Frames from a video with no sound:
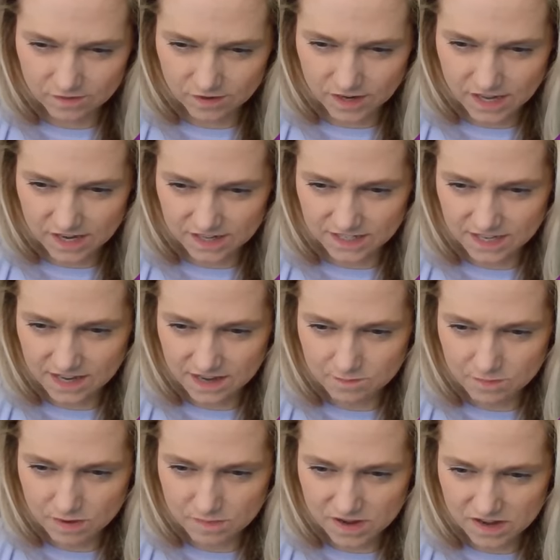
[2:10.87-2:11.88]
kind of
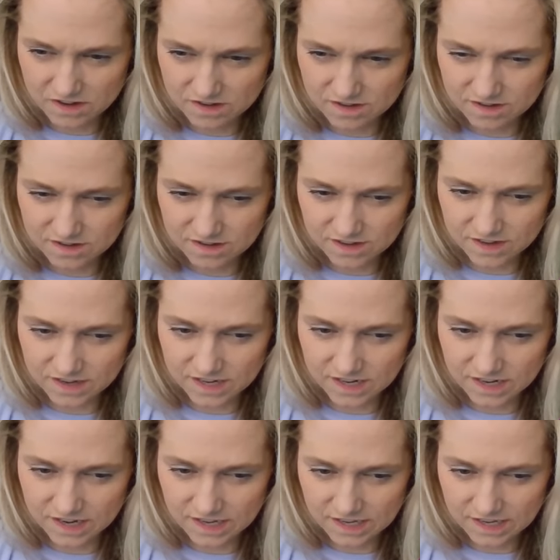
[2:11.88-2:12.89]
team am I
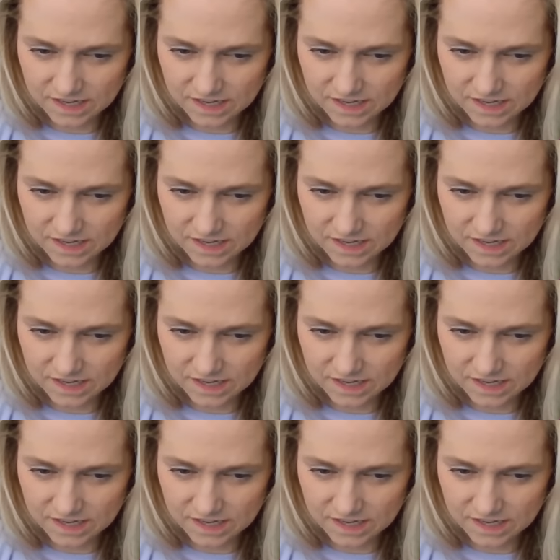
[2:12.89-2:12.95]
on?